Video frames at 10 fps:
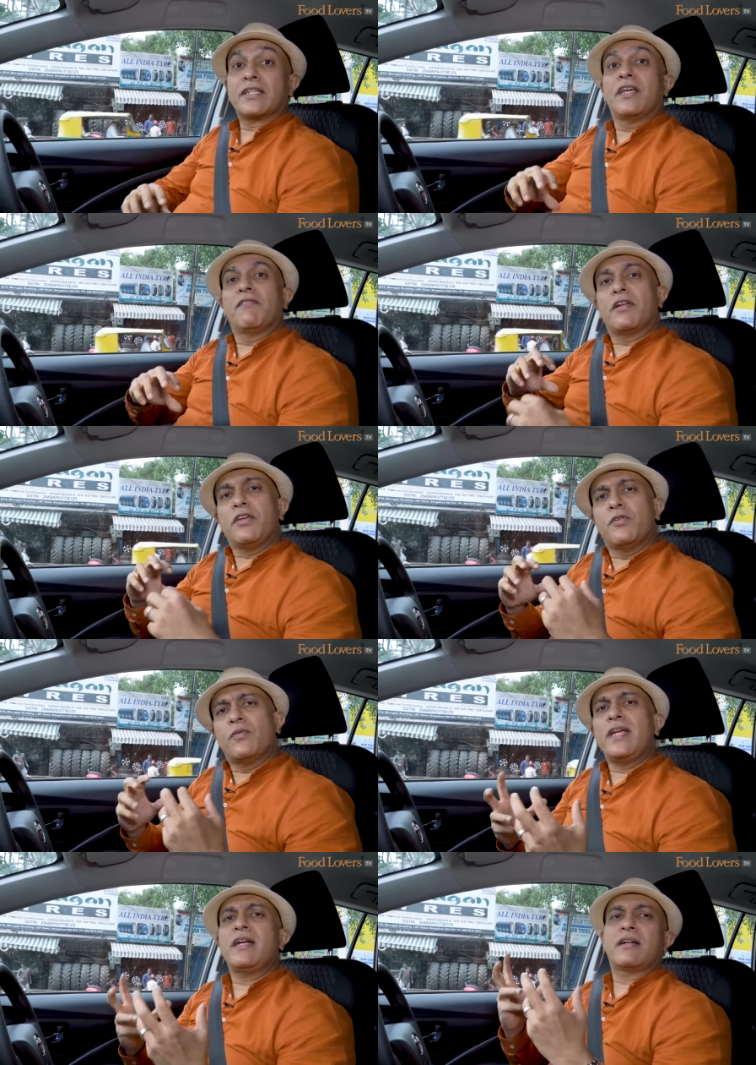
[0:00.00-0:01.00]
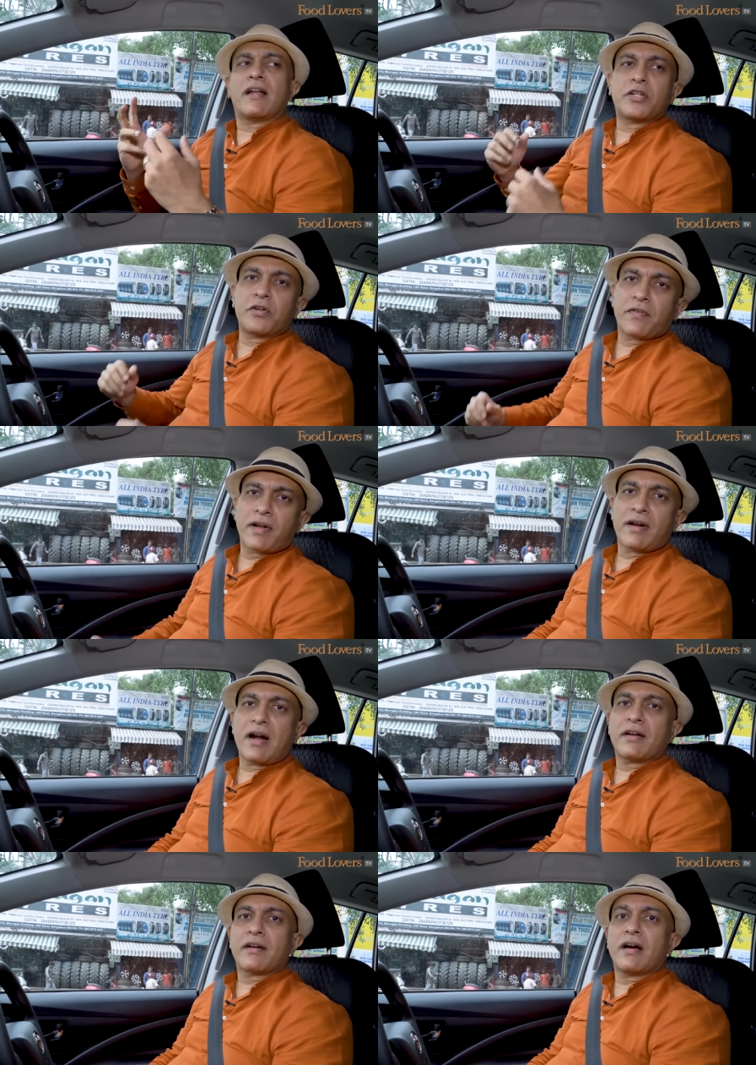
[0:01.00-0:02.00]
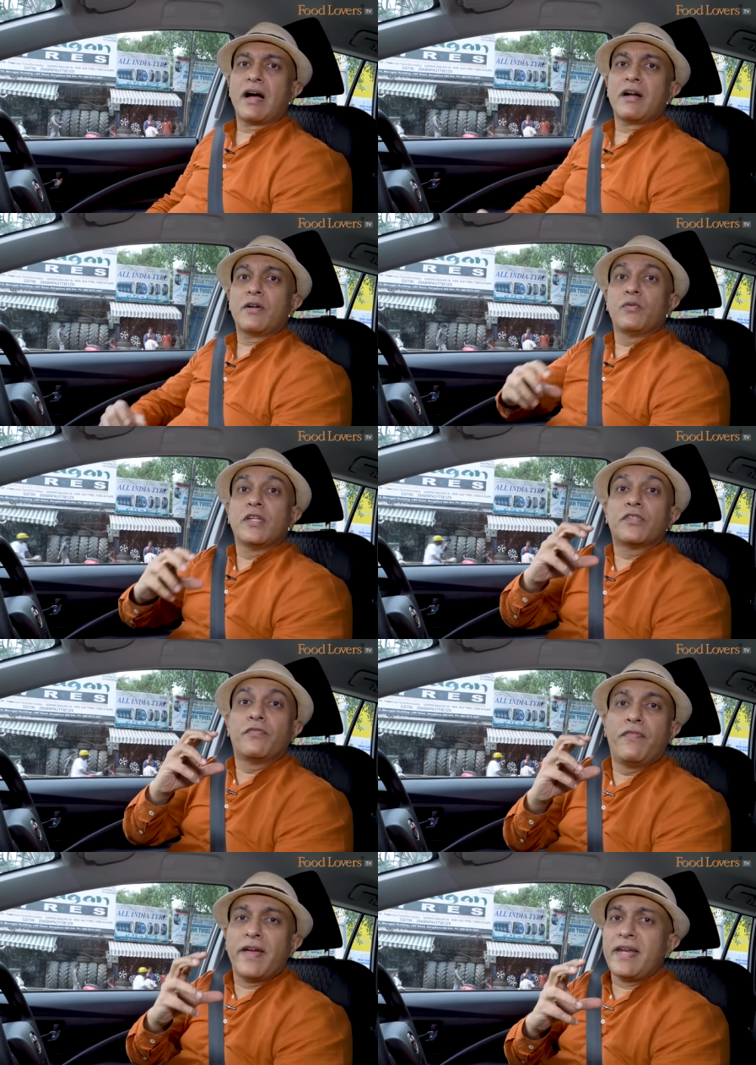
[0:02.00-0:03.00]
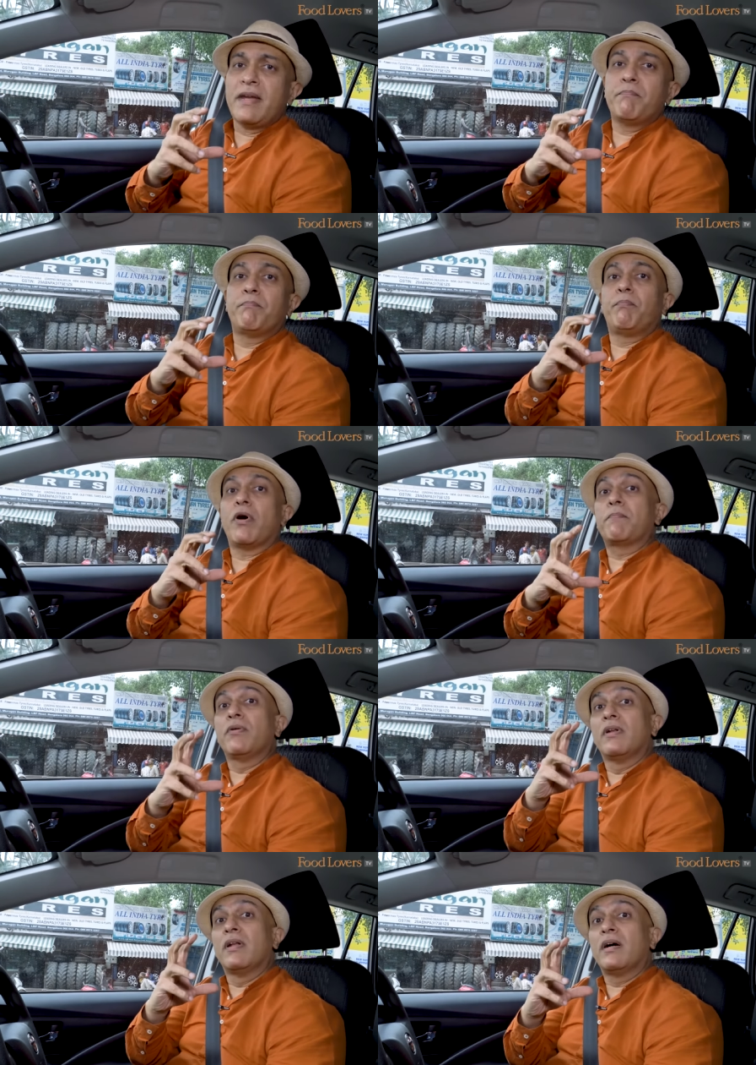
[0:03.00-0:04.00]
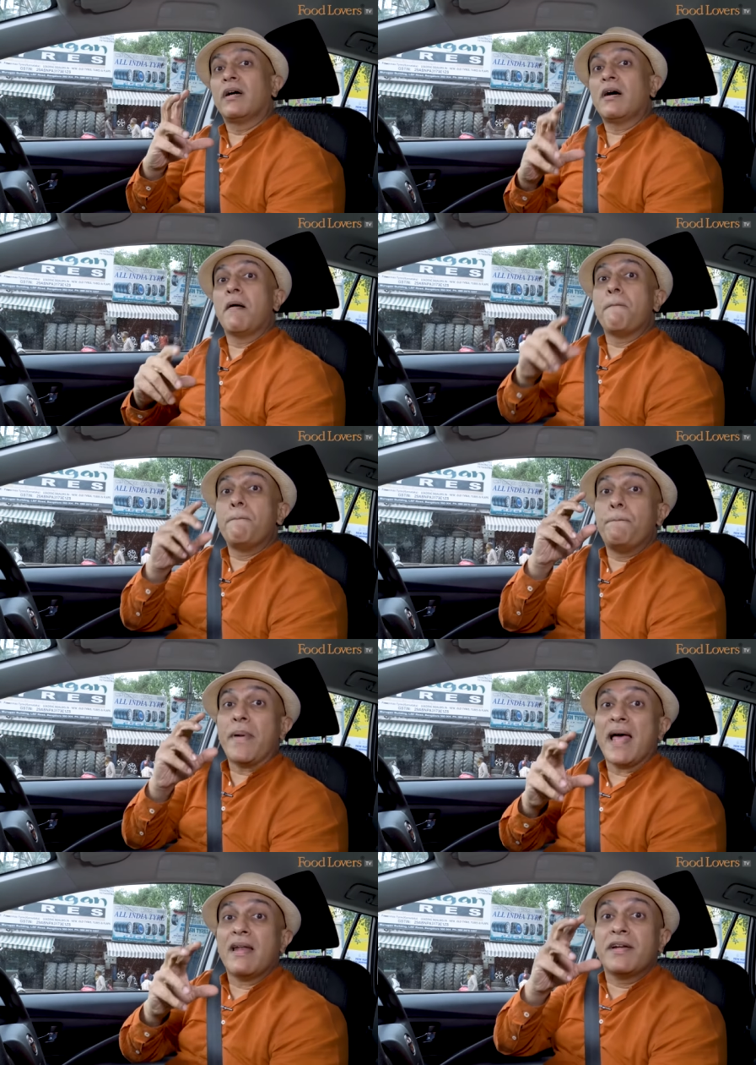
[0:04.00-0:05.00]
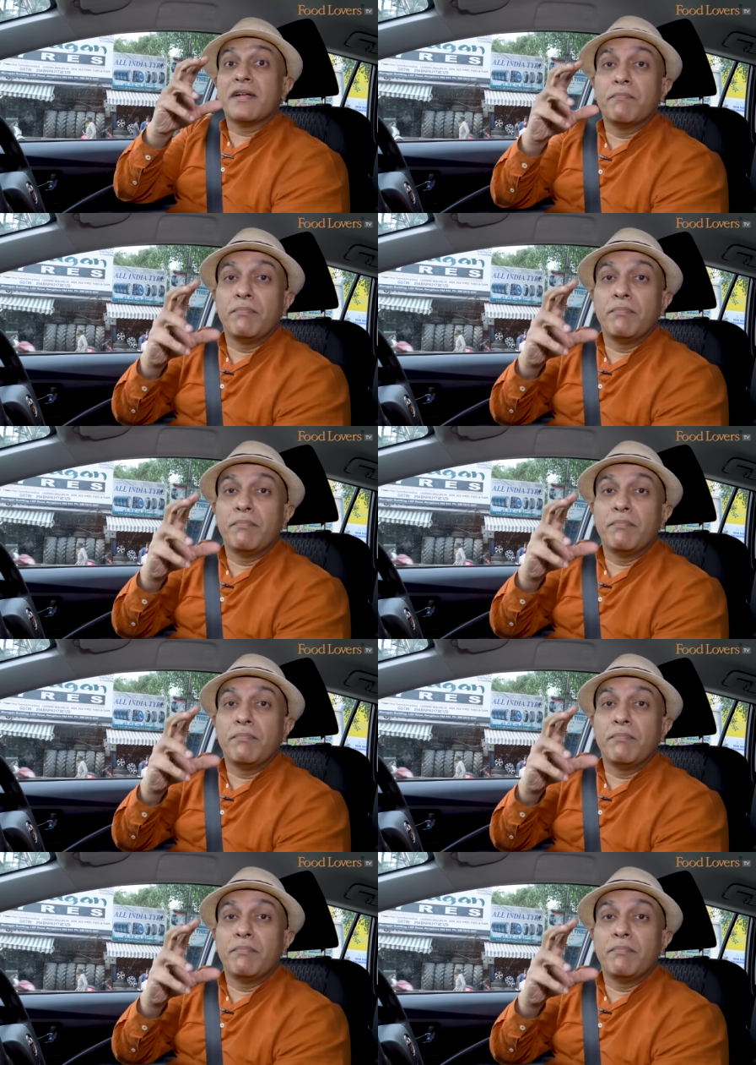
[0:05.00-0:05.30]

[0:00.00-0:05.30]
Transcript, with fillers: has given a unique touch of Karnataka to this very popular palate